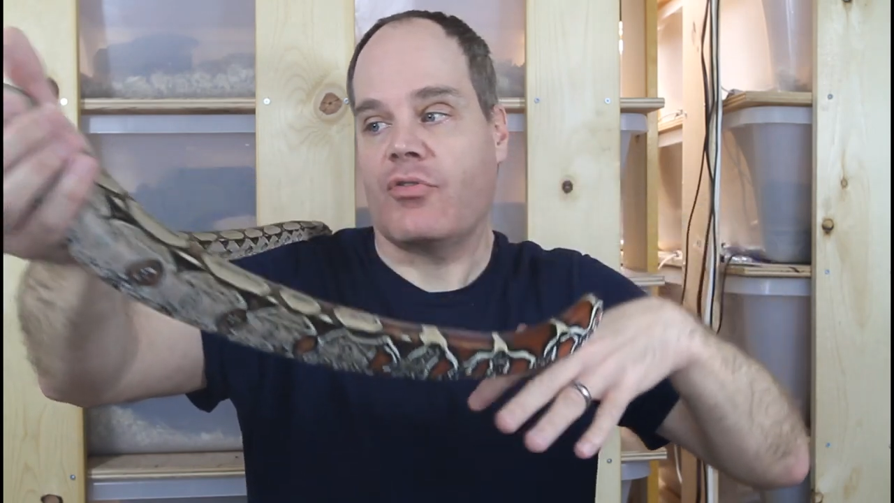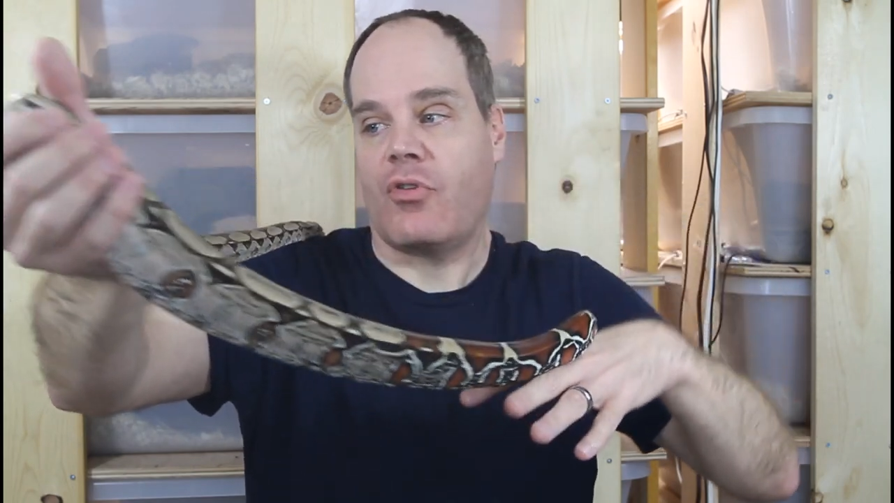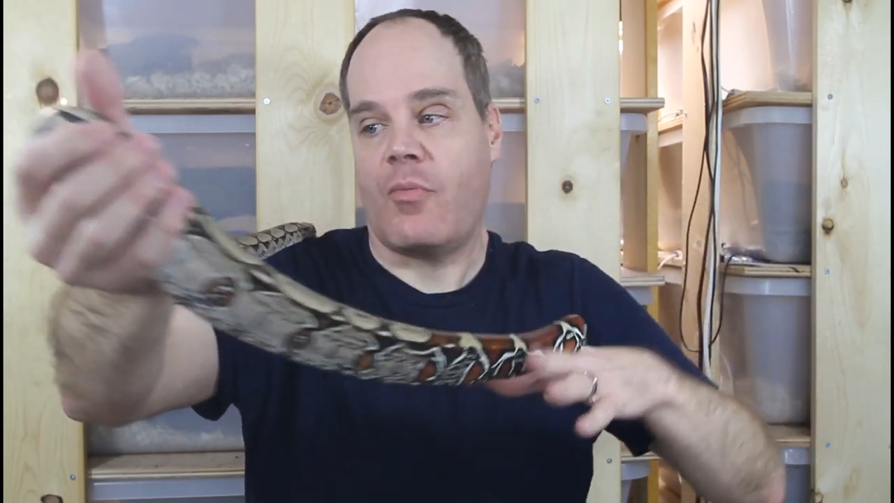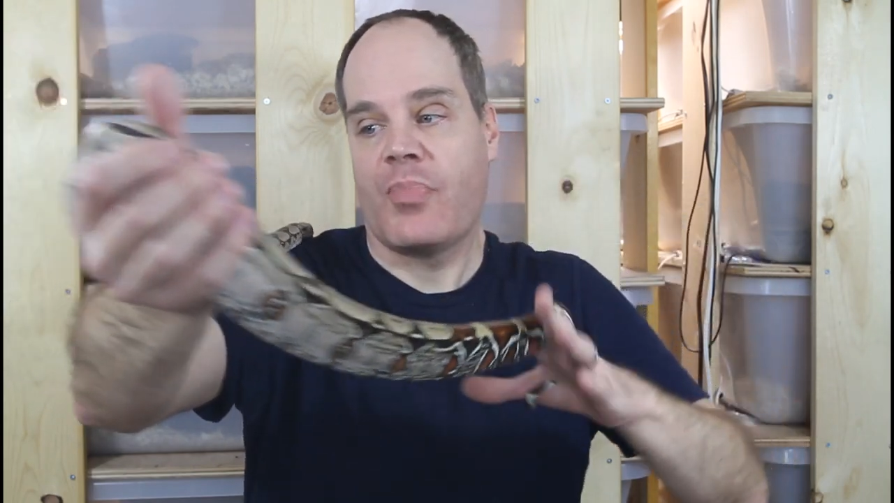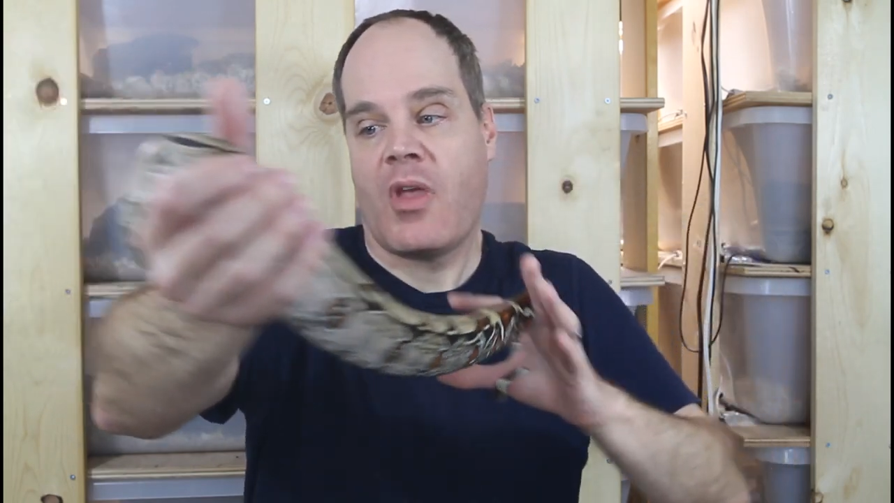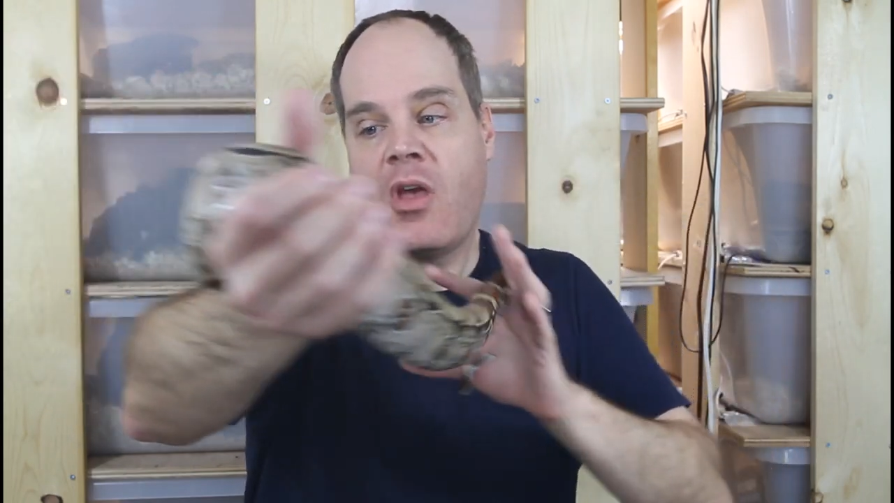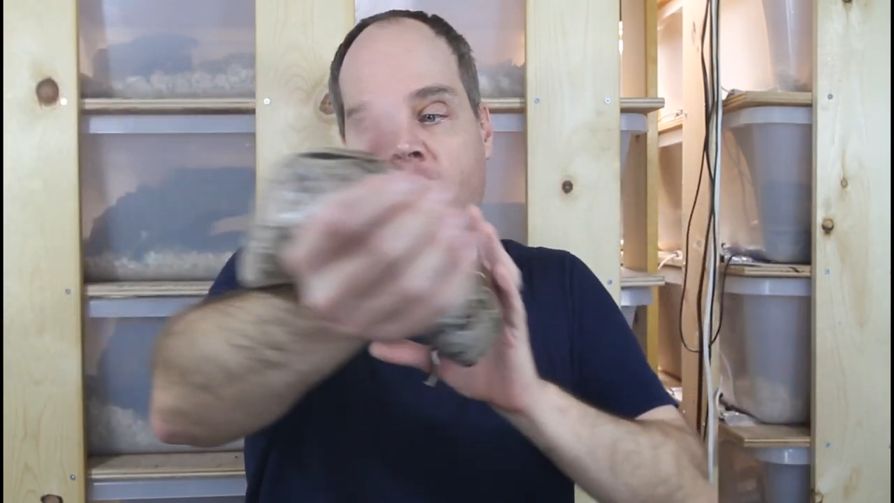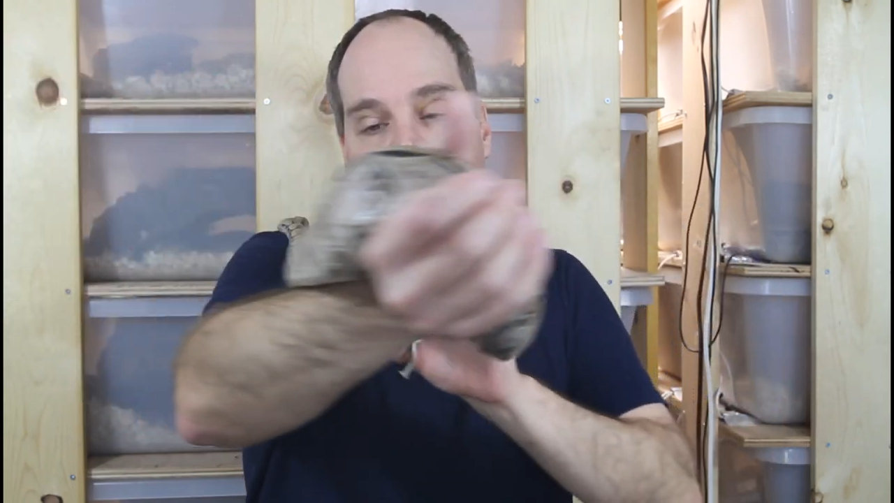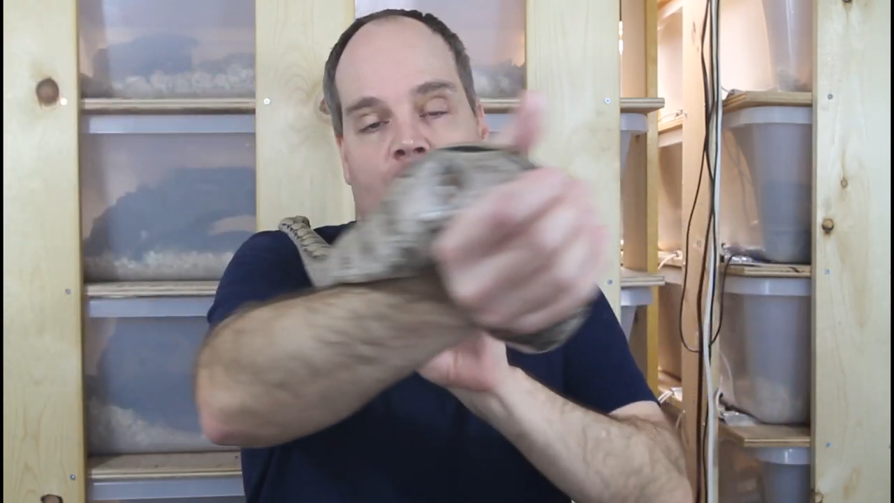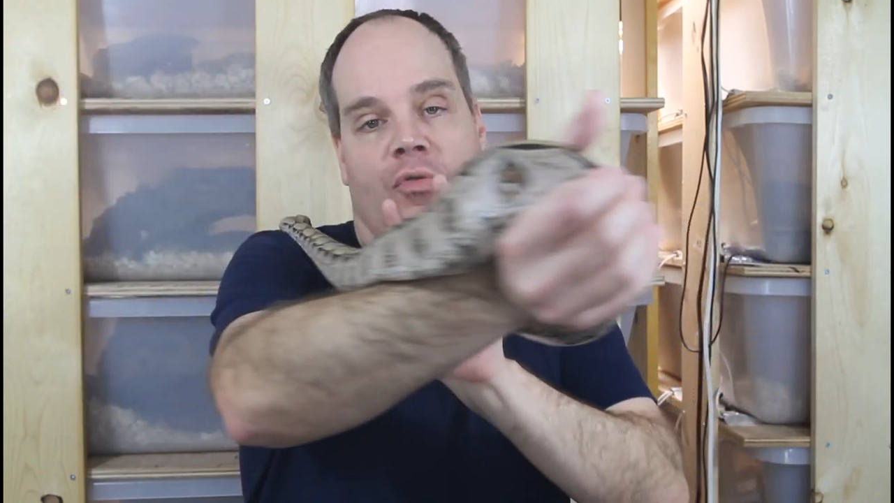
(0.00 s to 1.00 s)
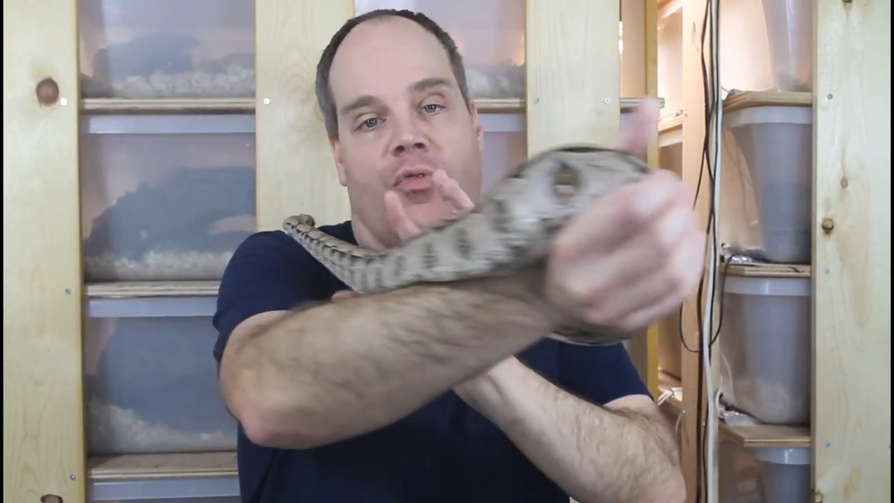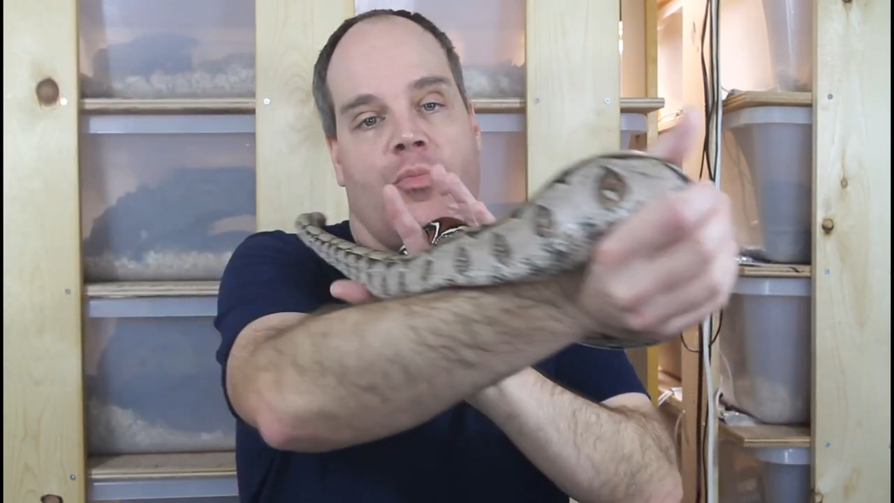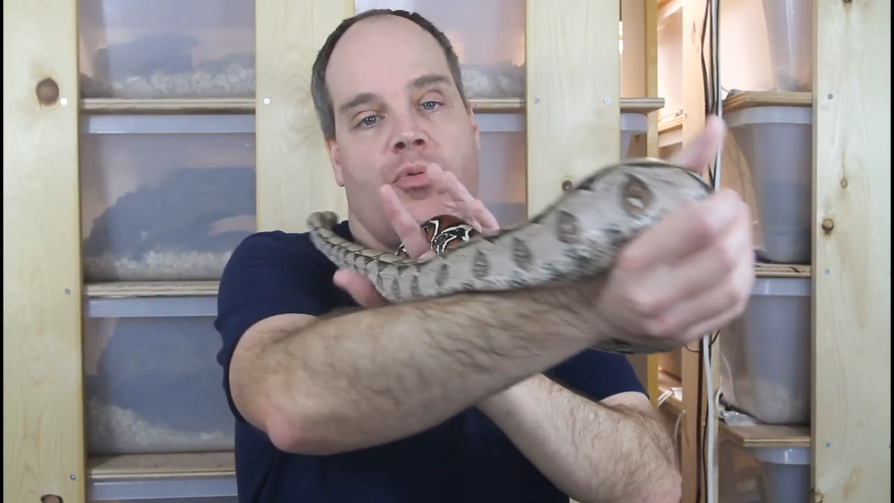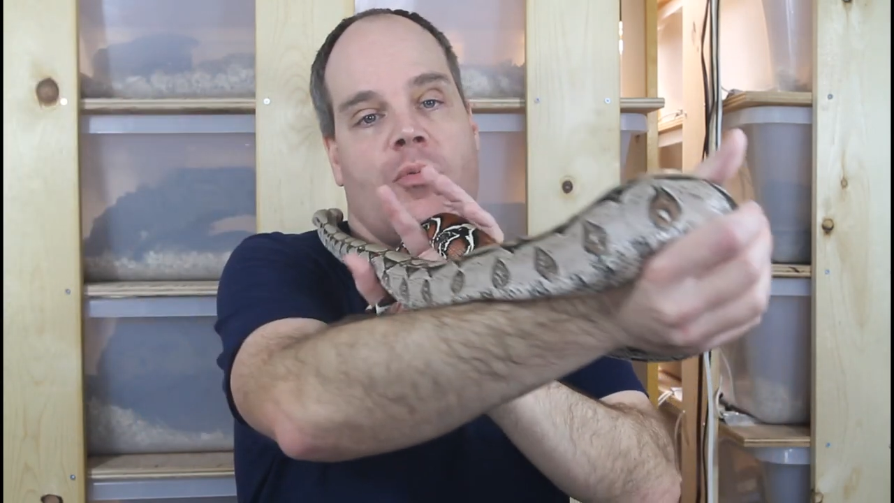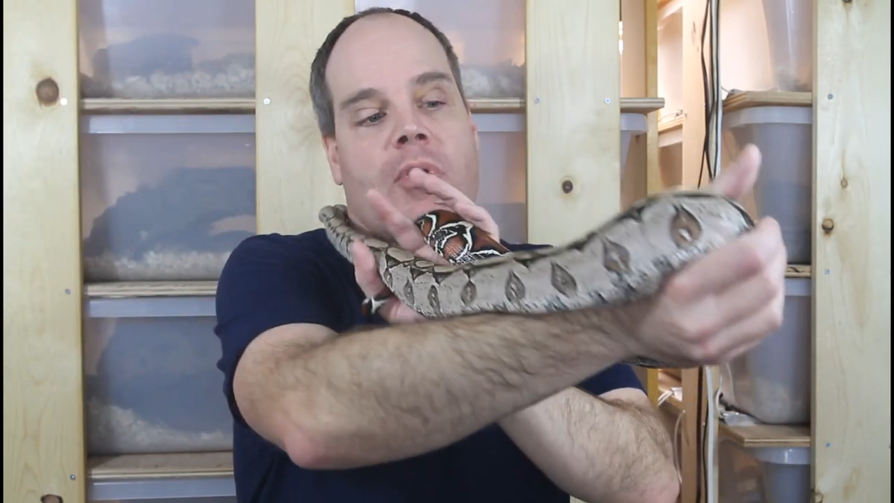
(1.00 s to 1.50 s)
So beautiful
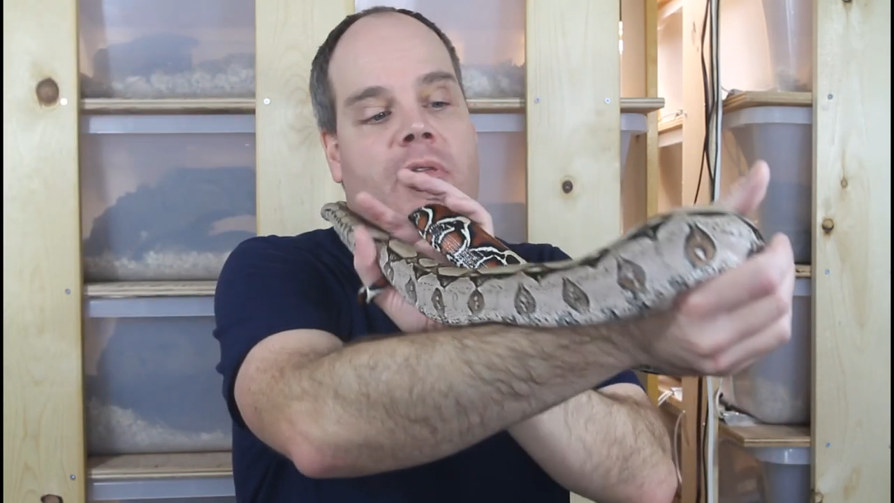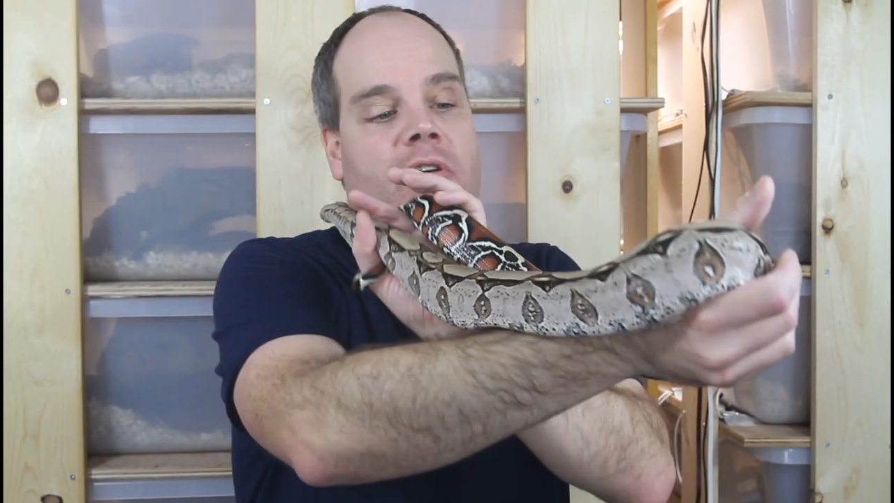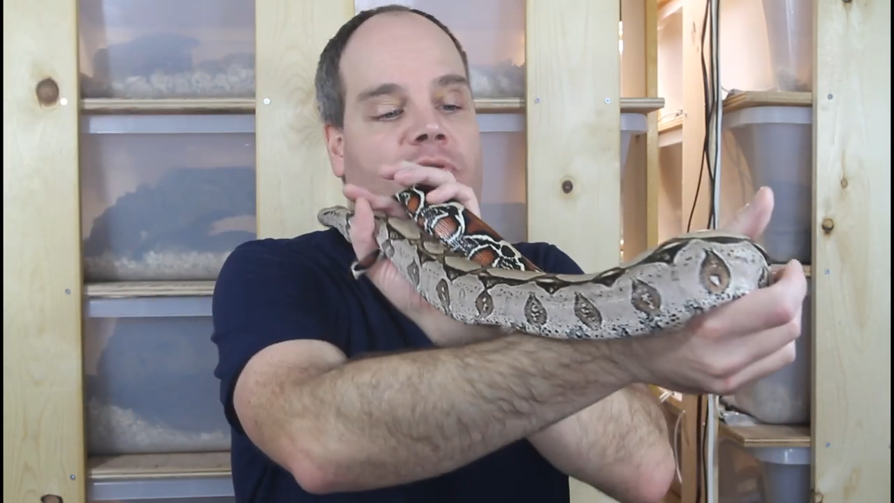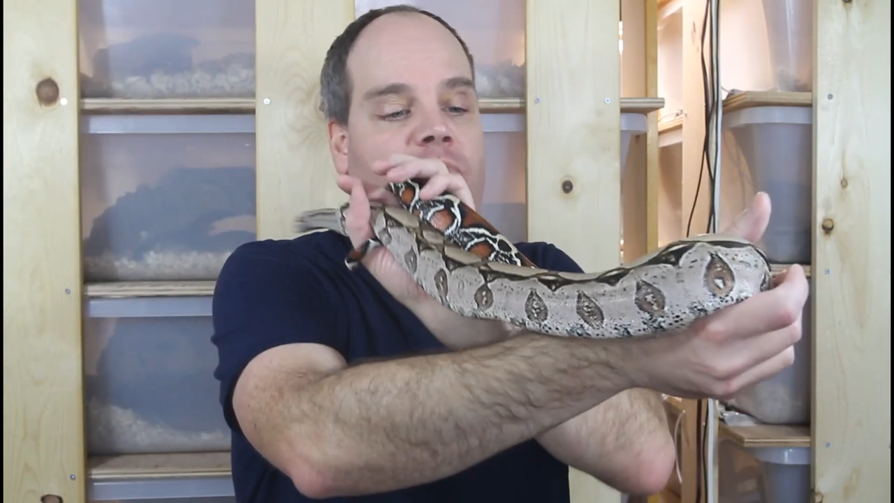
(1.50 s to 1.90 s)
Prometheus